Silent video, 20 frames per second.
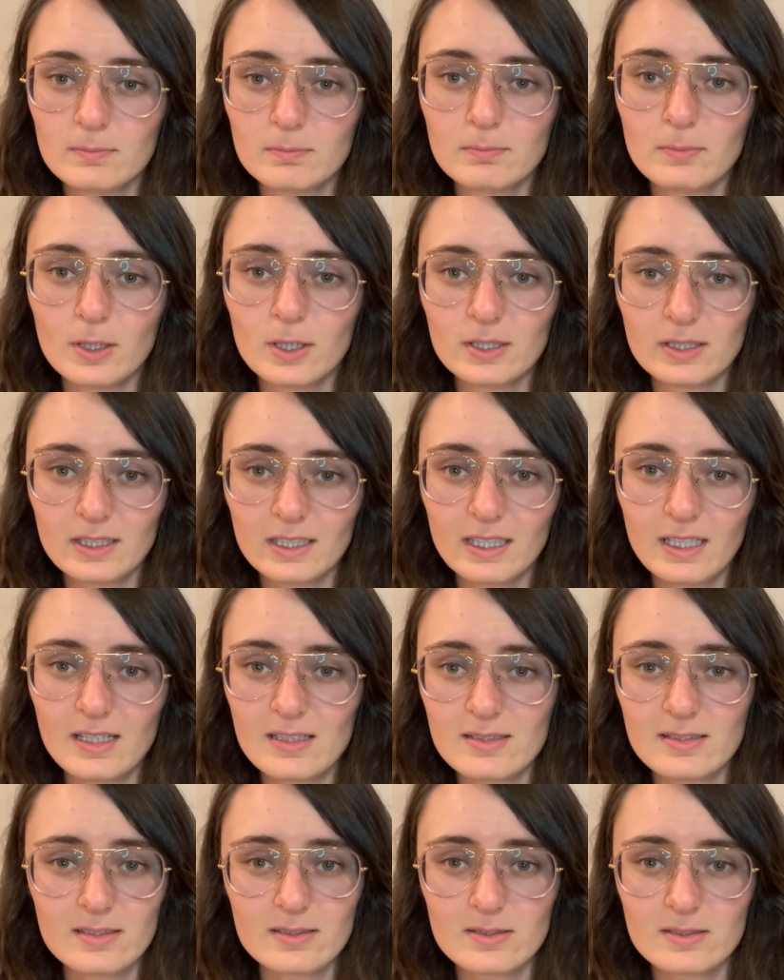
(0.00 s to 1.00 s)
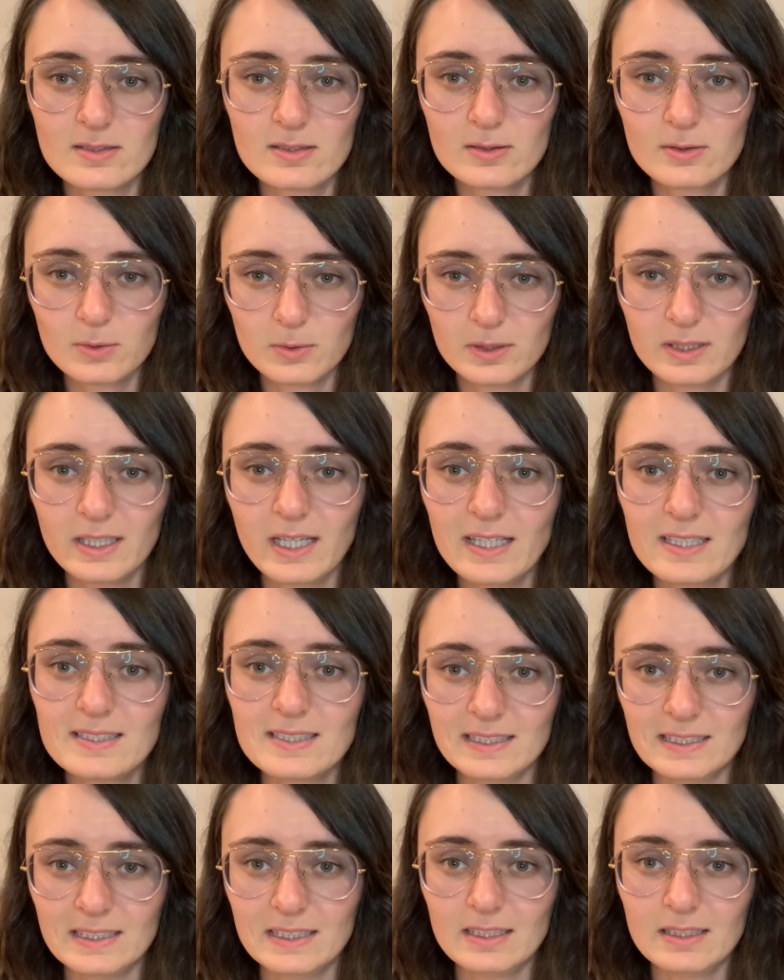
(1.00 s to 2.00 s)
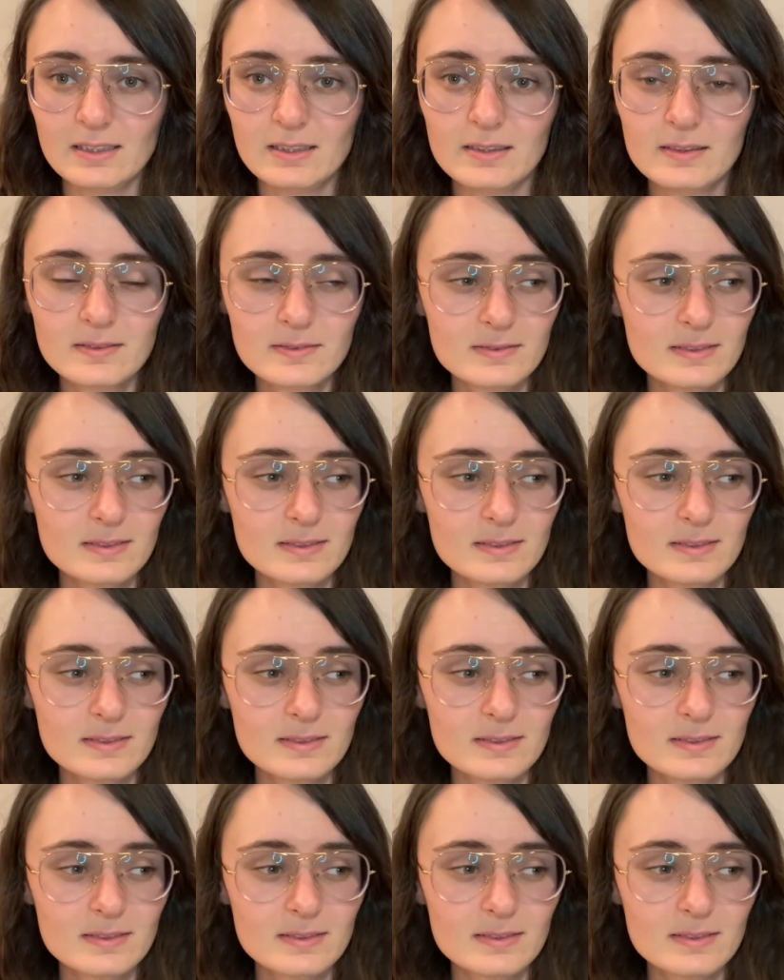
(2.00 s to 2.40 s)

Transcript: market since 2018,